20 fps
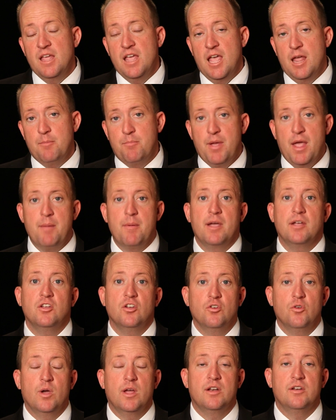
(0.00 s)
and pay back
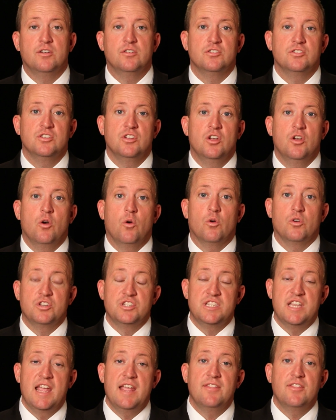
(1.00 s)
your creditors, or
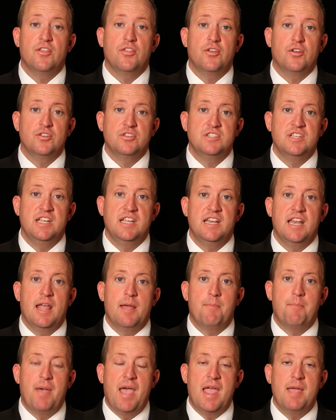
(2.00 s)
stay in the 13
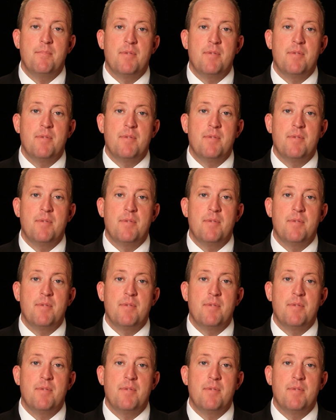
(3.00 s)
and pay